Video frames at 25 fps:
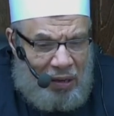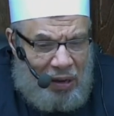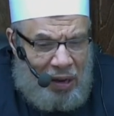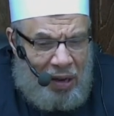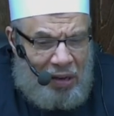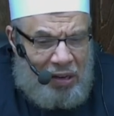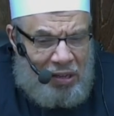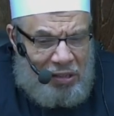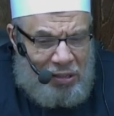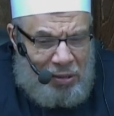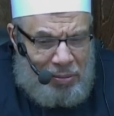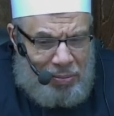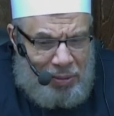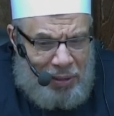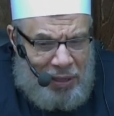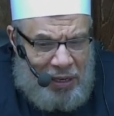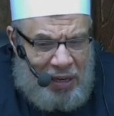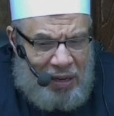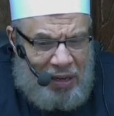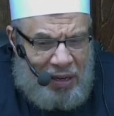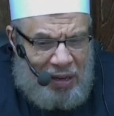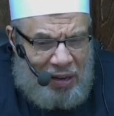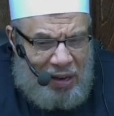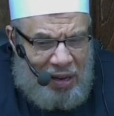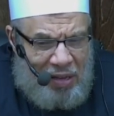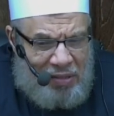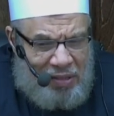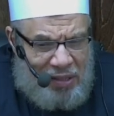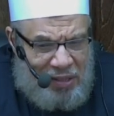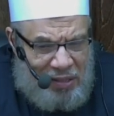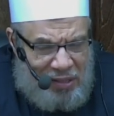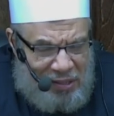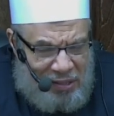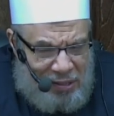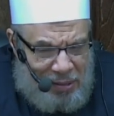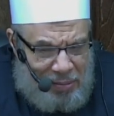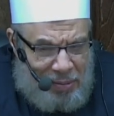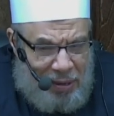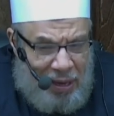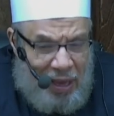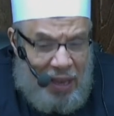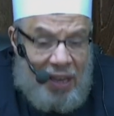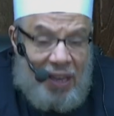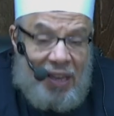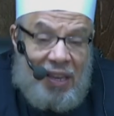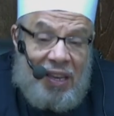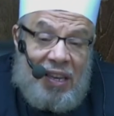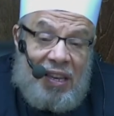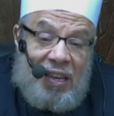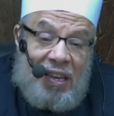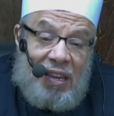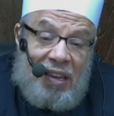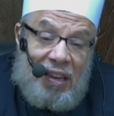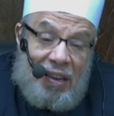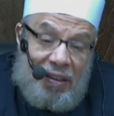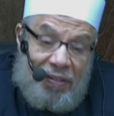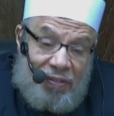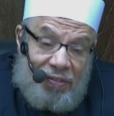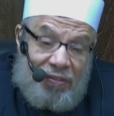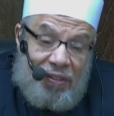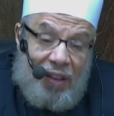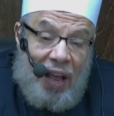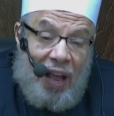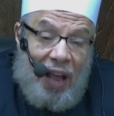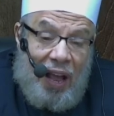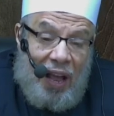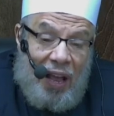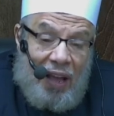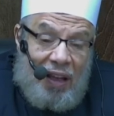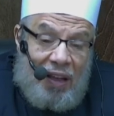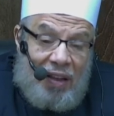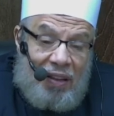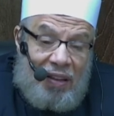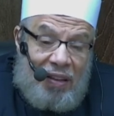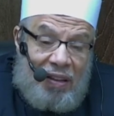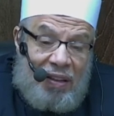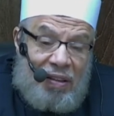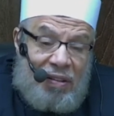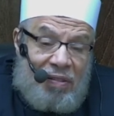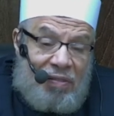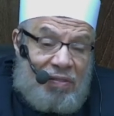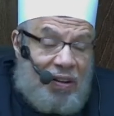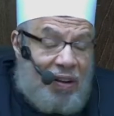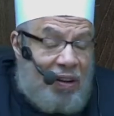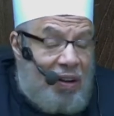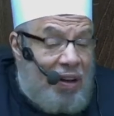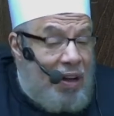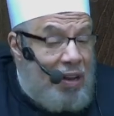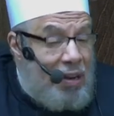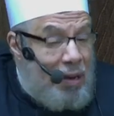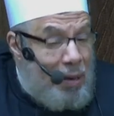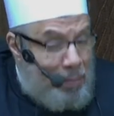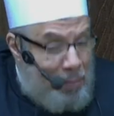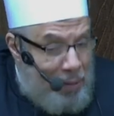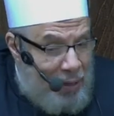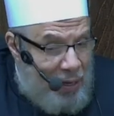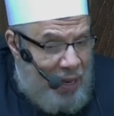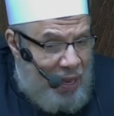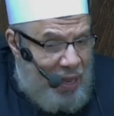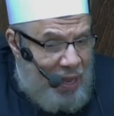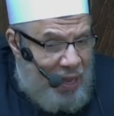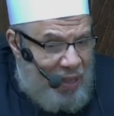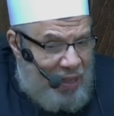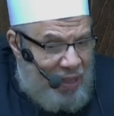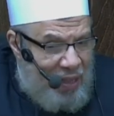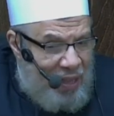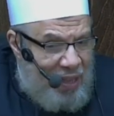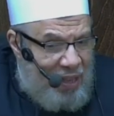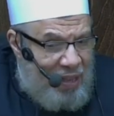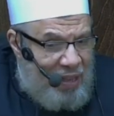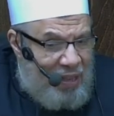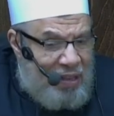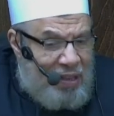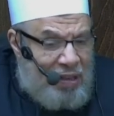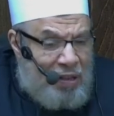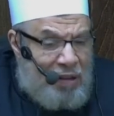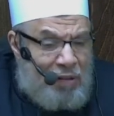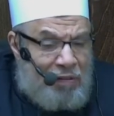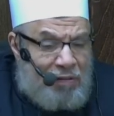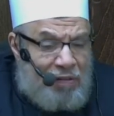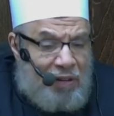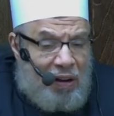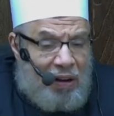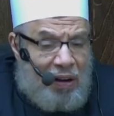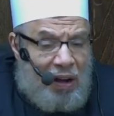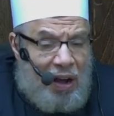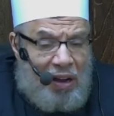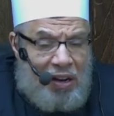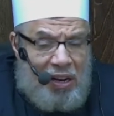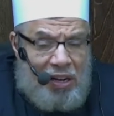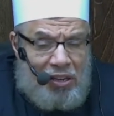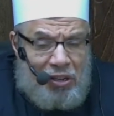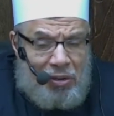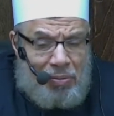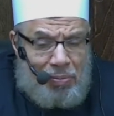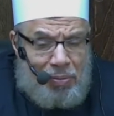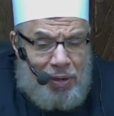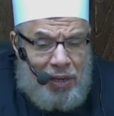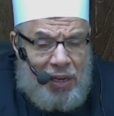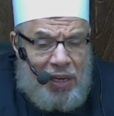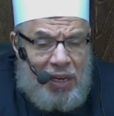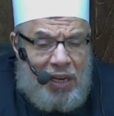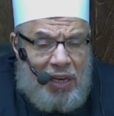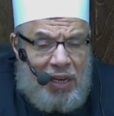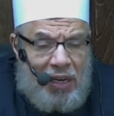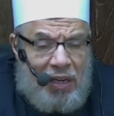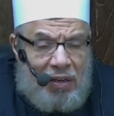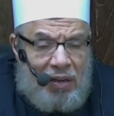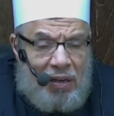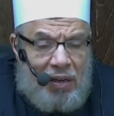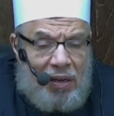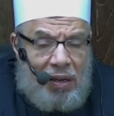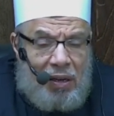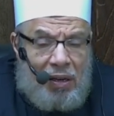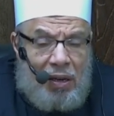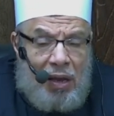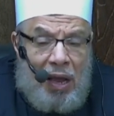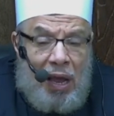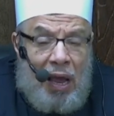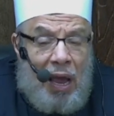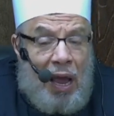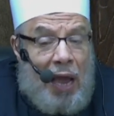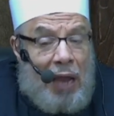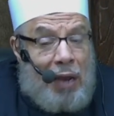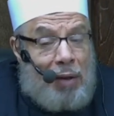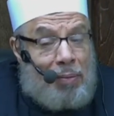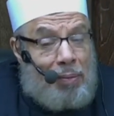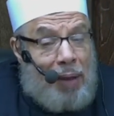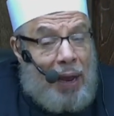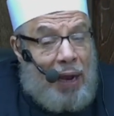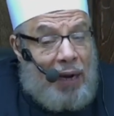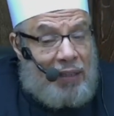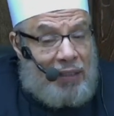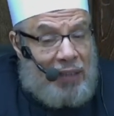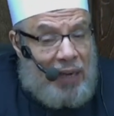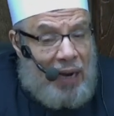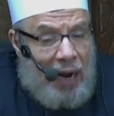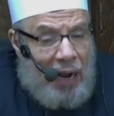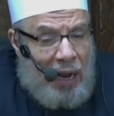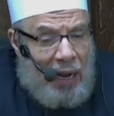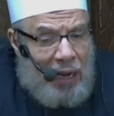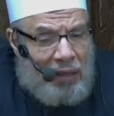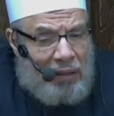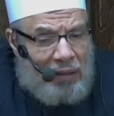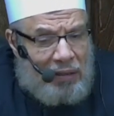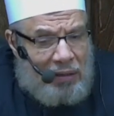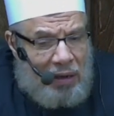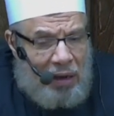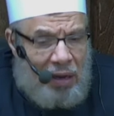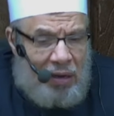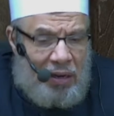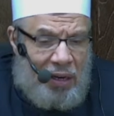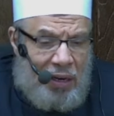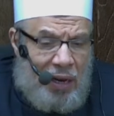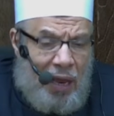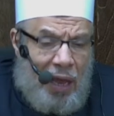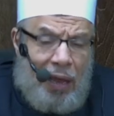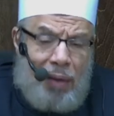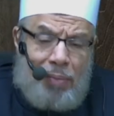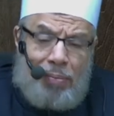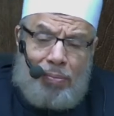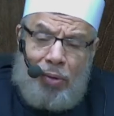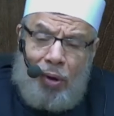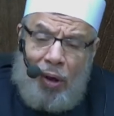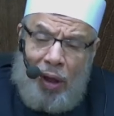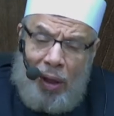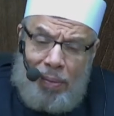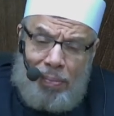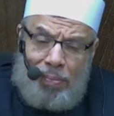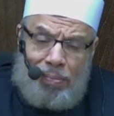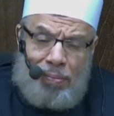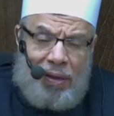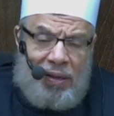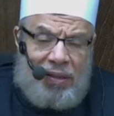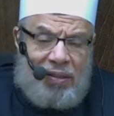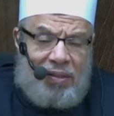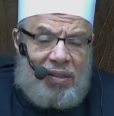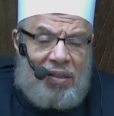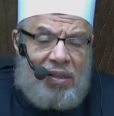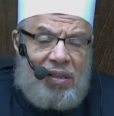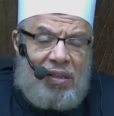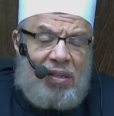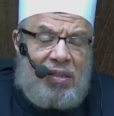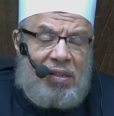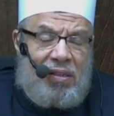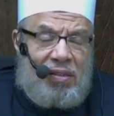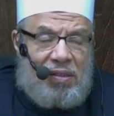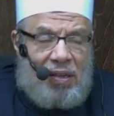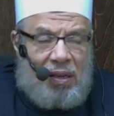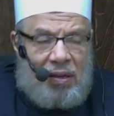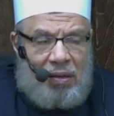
heaven. And Jibril said to the open, he said, Who is this? He said, this is Jibril. He said, Do you have anyone? He said, Yes, Muhammad.